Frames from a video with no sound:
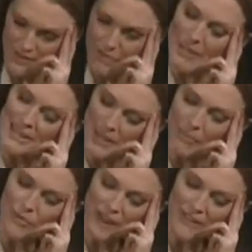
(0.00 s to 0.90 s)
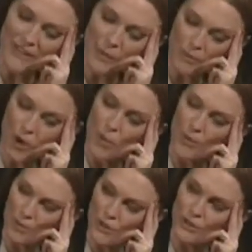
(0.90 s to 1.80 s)
I mean, except the fact that I was always
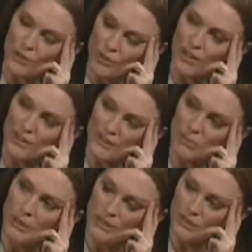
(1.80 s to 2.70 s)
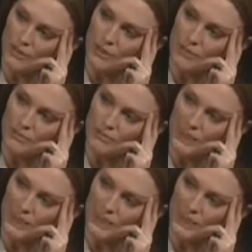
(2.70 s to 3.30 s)
really drawn to independent film,